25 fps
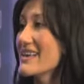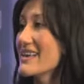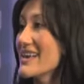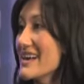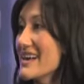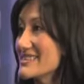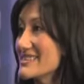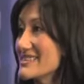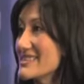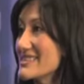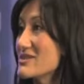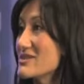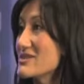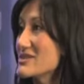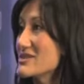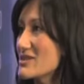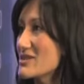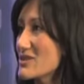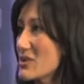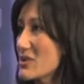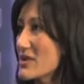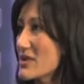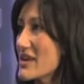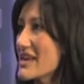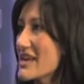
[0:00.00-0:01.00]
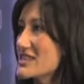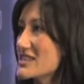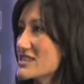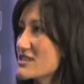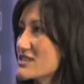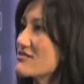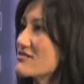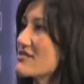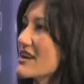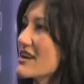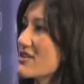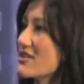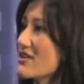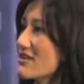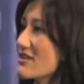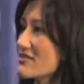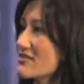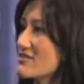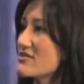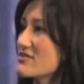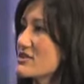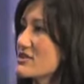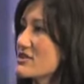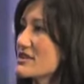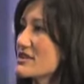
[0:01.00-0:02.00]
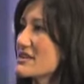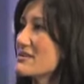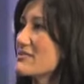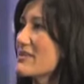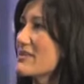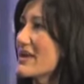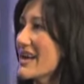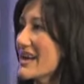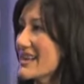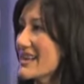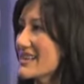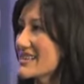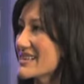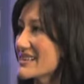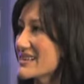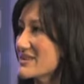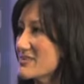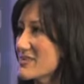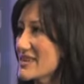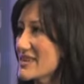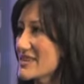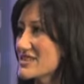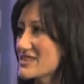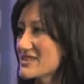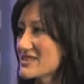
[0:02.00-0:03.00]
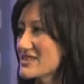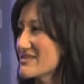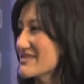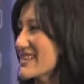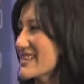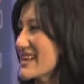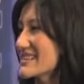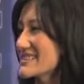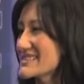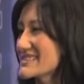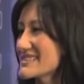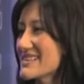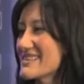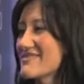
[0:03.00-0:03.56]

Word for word: yes, there's a location right off of Oregon Pike that a patient, if, that's,